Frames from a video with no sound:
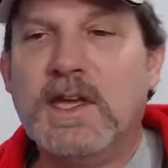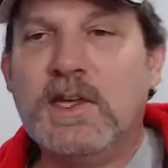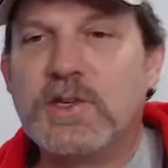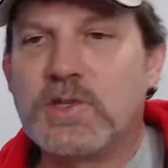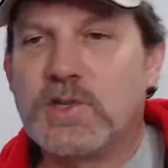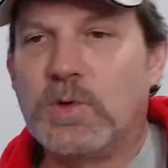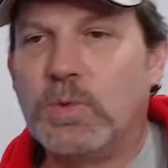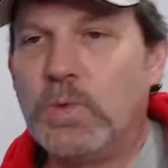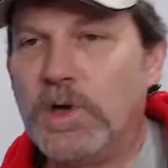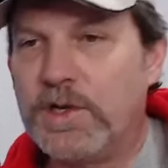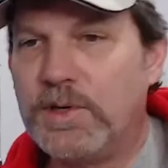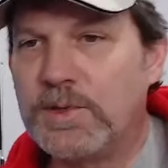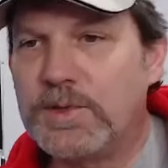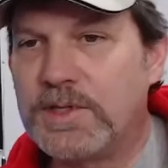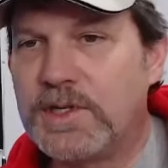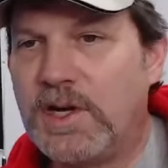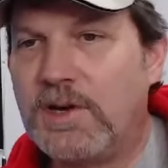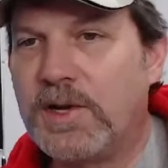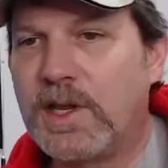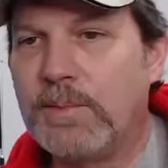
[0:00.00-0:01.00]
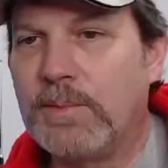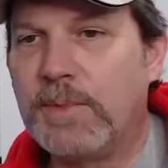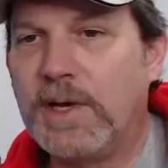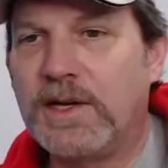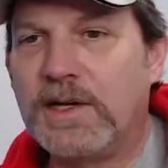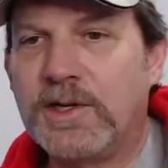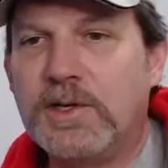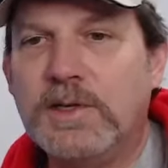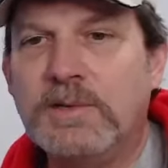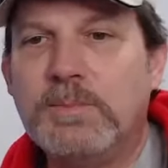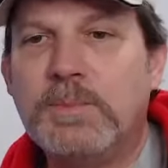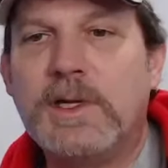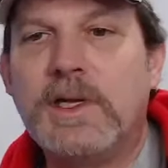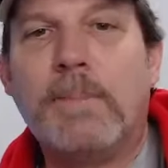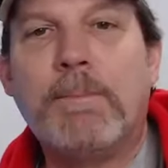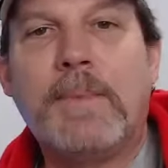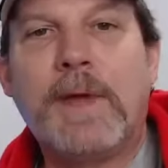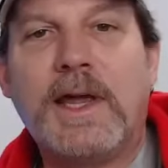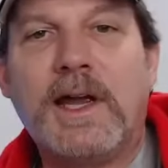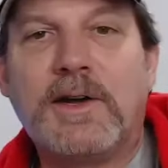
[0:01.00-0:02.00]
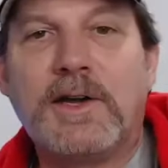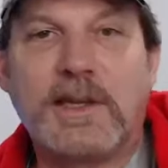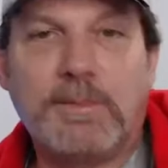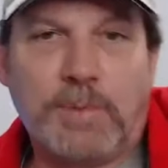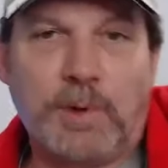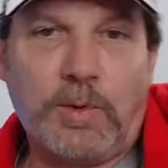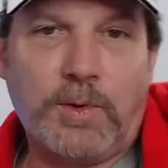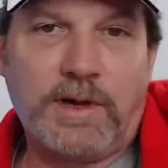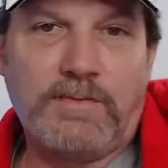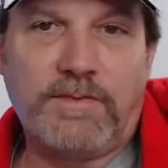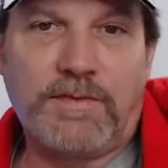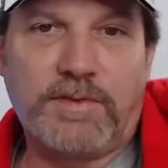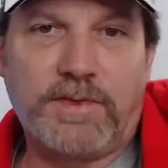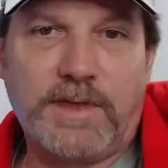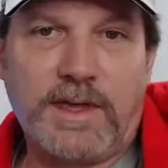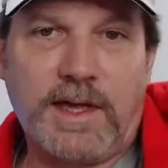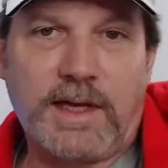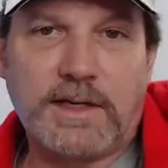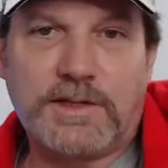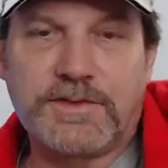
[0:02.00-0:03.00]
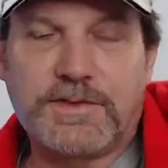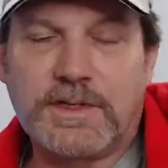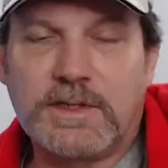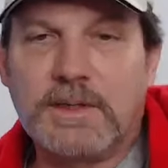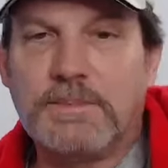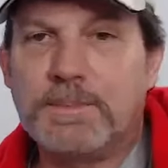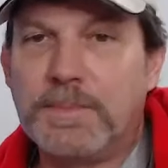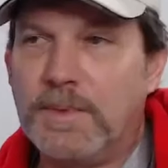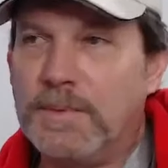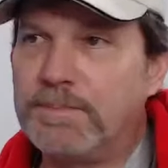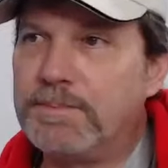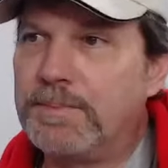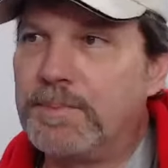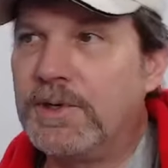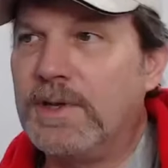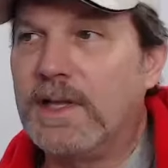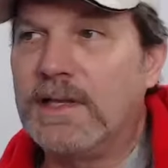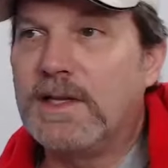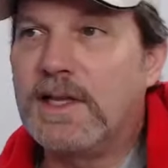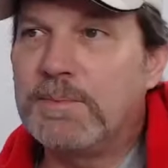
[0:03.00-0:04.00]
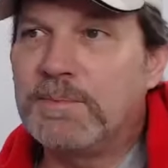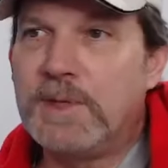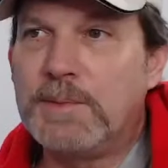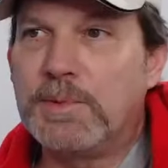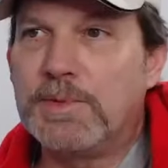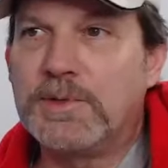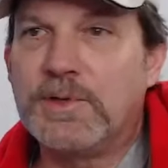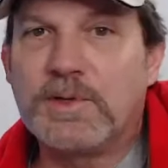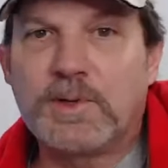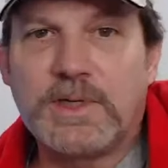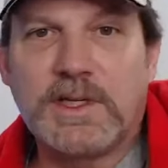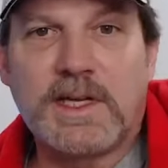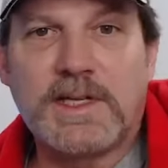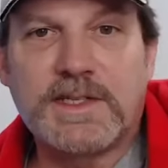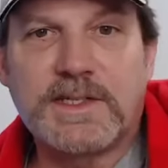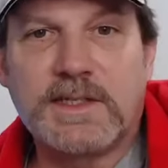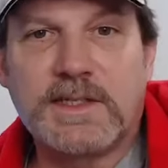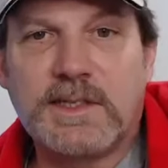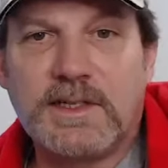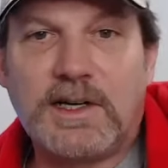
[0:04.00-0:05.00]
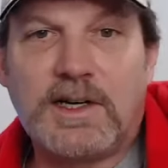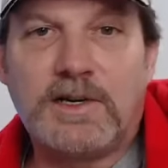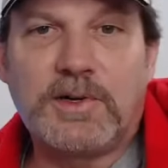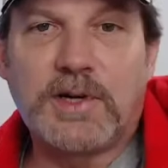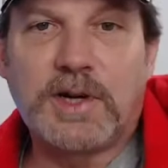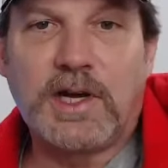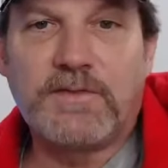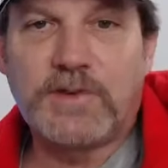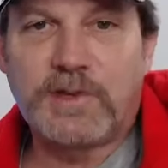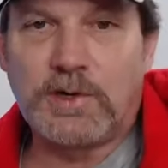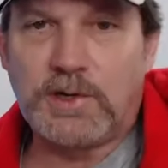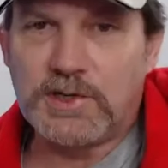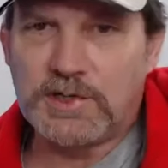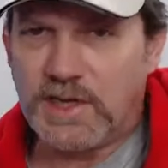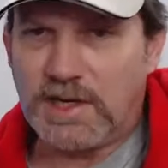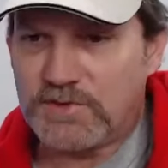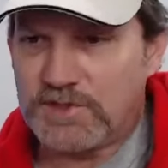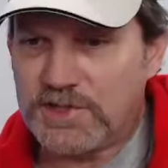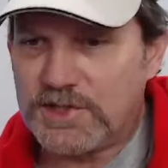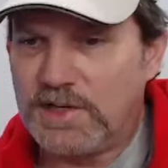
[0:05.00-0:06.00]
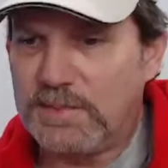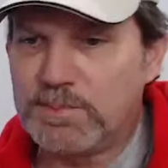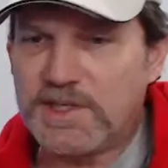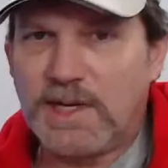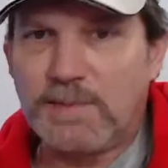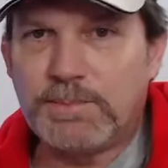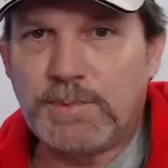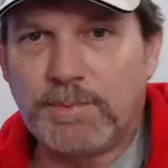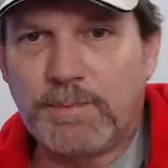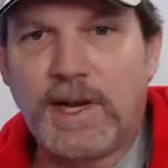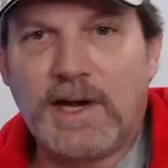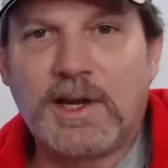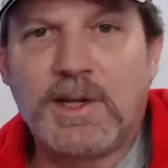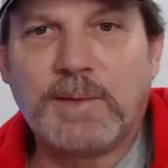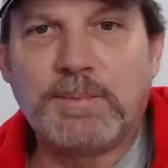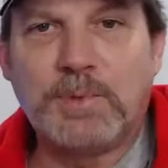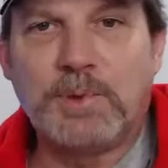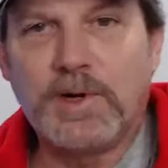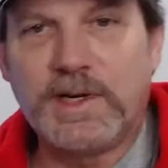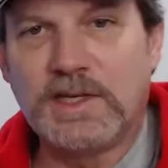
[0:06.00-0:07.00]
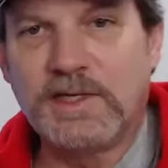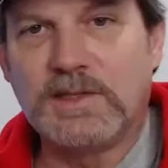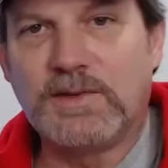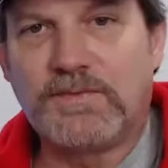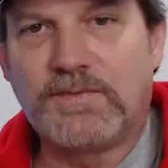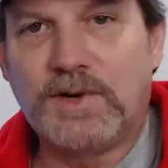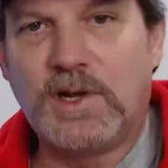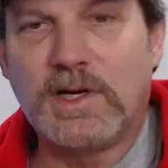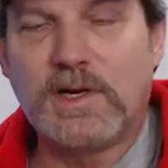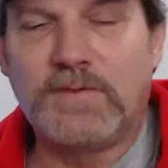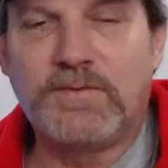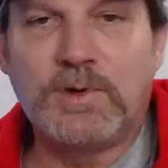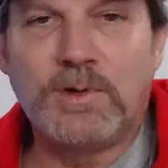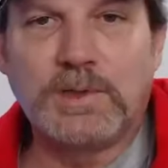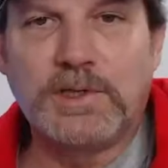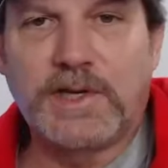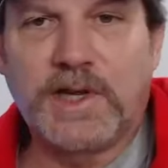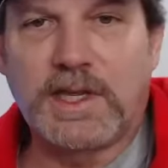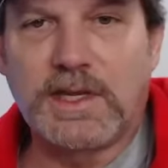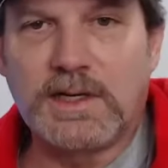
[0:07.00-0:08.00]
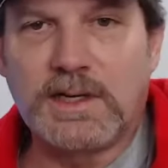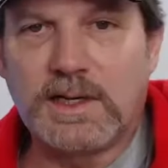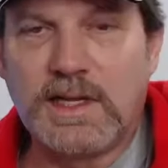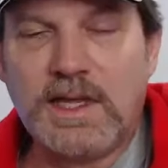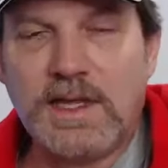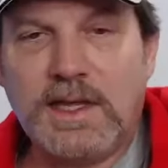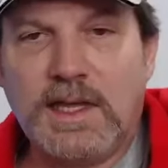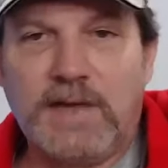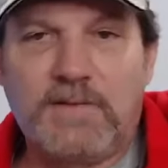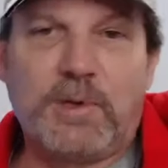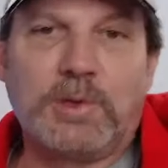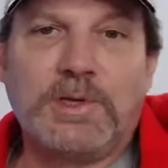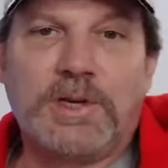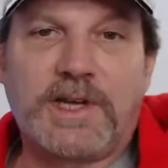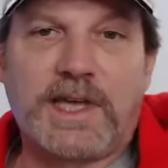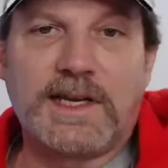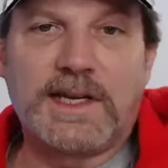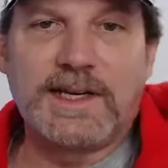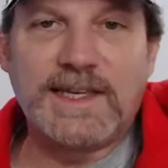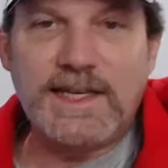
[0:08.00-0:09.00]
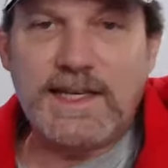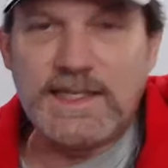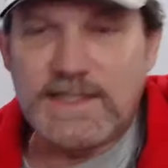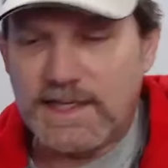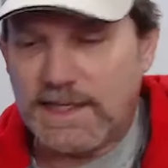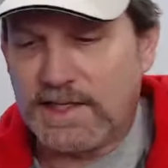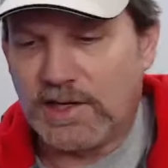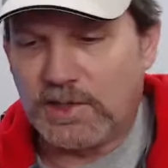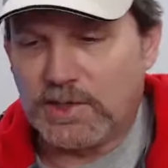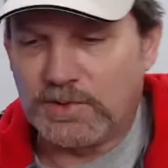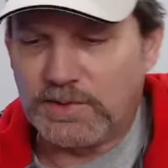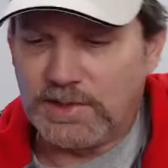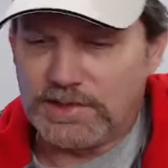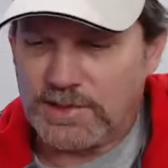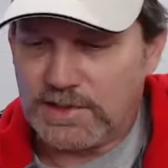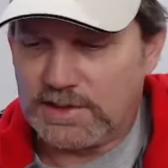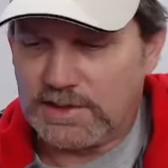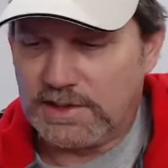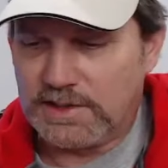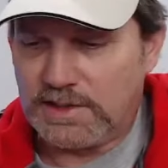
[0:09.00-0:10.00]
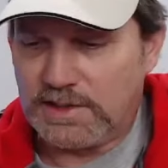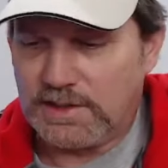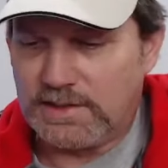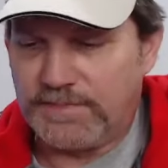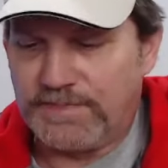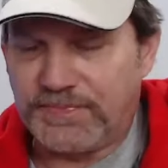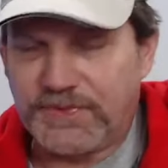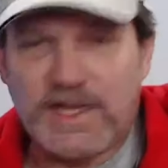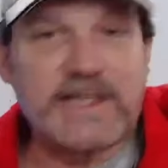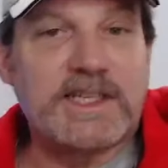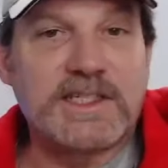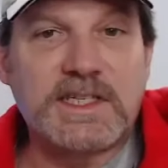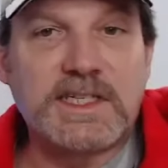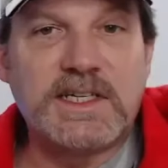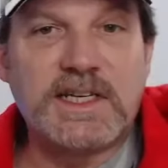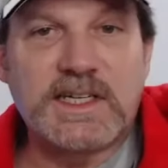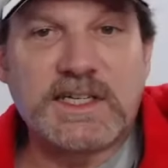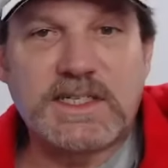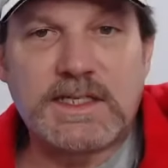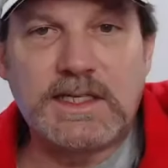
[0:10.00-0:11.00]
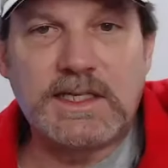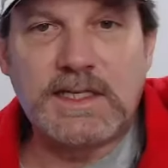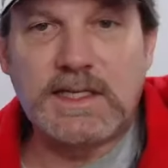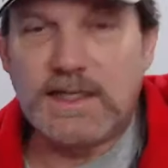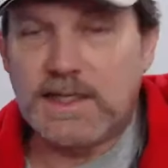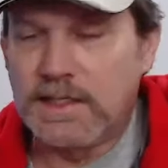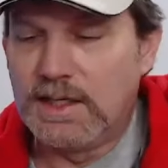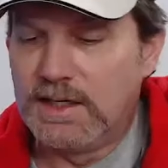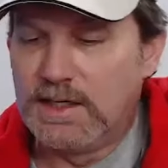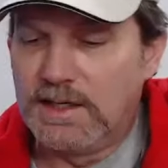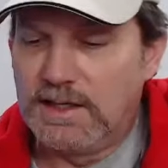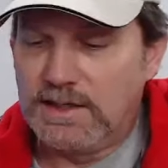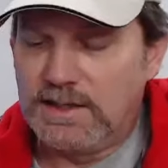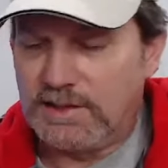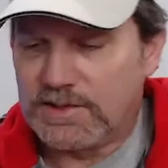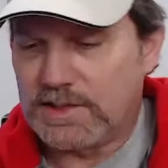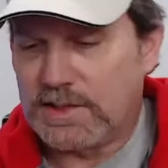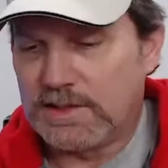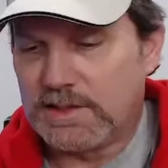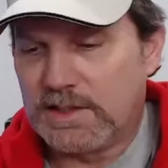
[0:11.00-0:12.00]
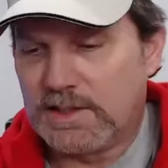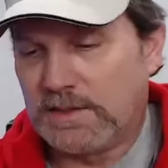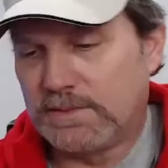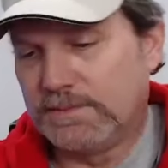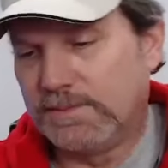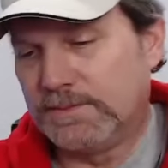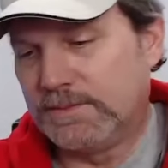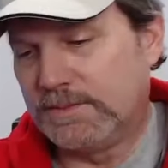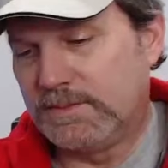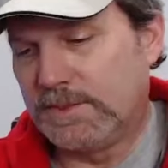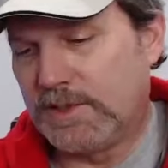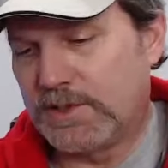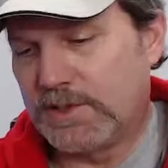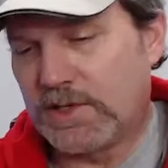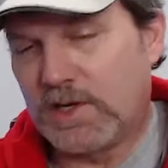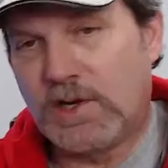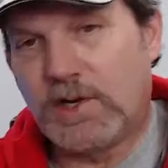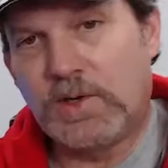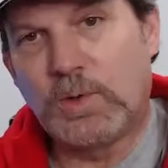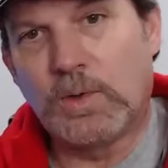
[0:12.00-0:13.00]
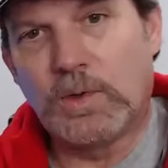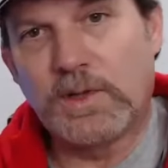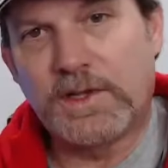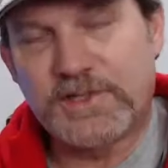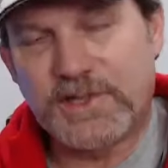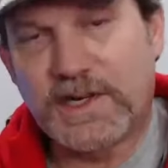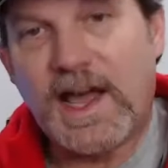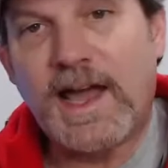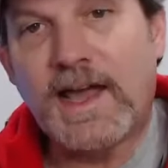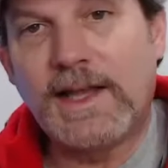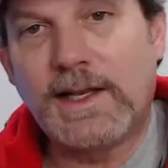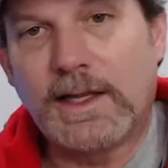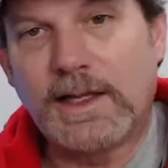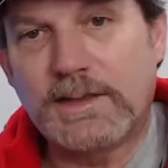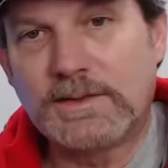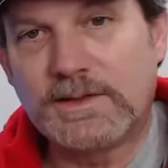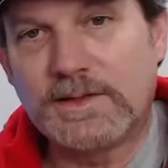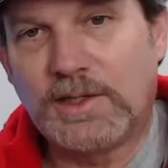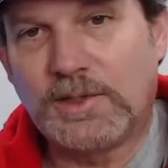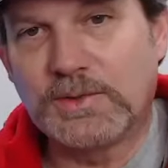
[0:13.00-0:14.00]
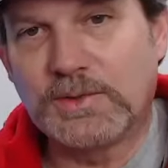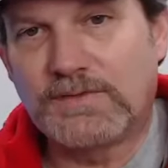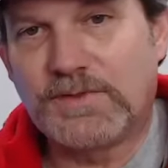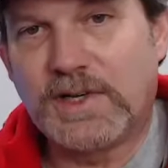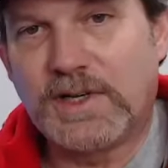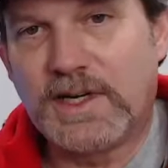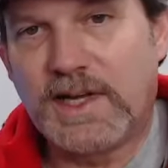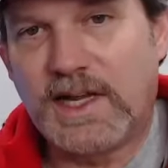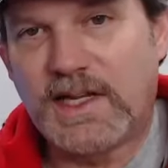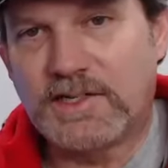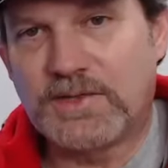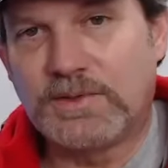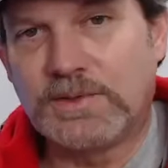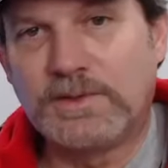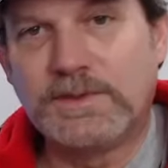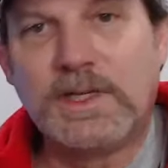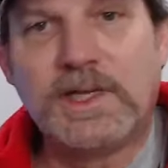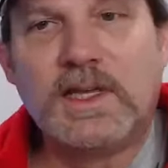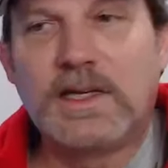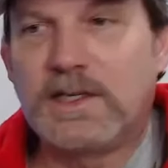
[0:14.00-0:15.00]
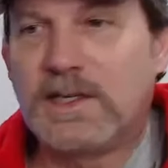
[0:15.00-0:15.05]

So what you're talking about could be a mounting point for that, because a lot of people don't realize that all golf cars have some type of mounting point in the front. If you look at an EZGO, there's a little like a TXT, there's a hole, there's an eyelet on the front axle.